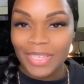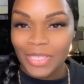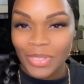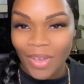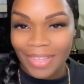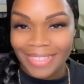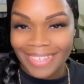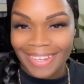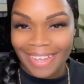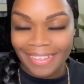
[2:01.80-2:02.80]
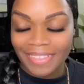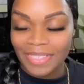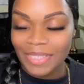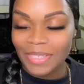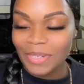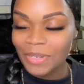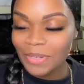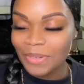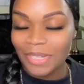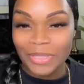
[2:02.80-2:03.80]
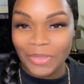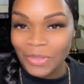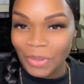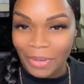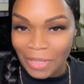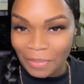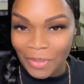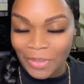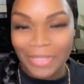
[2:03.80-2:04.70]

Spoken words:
So on to connect this little adorable,